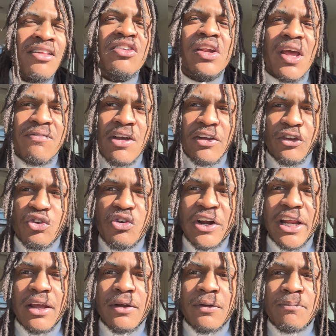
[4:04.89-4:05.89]
going to affect your
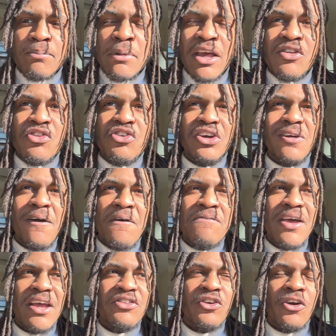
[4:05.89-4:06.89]
trading, because it's going to
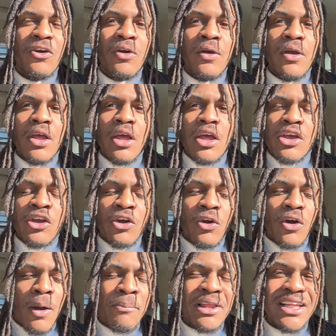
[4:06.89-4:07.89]
affect your
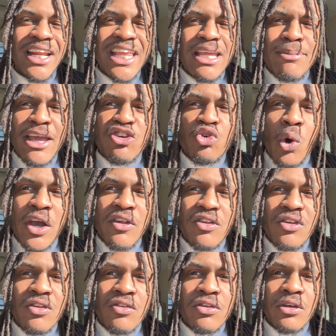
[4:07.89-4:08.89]
ability to make
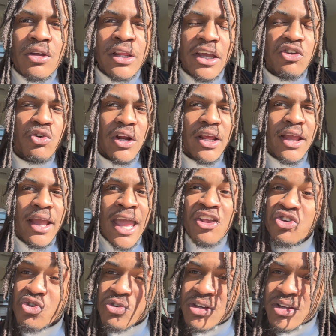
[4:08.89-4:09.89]
choices, like trading
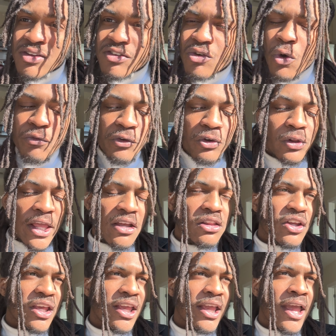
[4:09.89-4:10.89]
entry. So if you're like
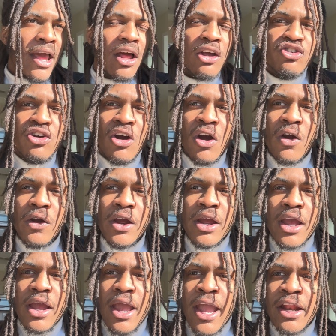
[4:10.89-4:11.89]
looking at a chart
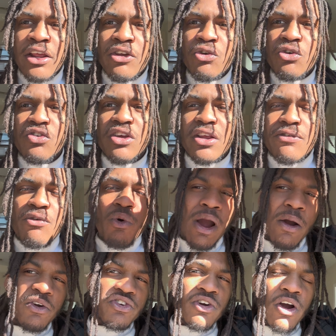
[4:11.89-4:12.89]
and then you see the
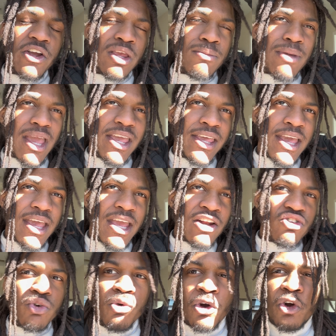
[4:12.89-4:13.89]
4-hour chart, you may get in
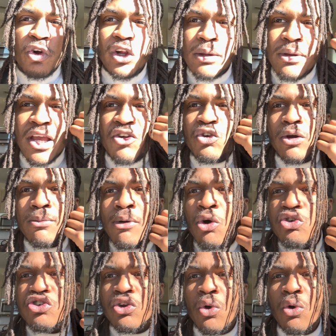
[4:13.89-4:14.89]
too early because you're
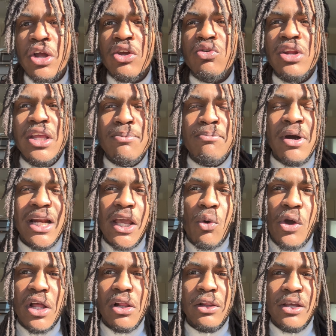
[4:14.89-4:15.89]
emotional and you need money
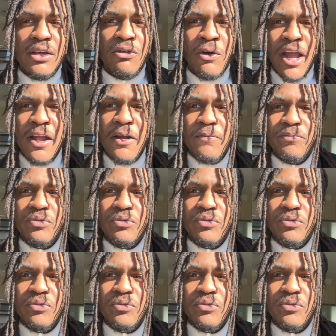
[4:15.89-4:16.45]
quickly, right?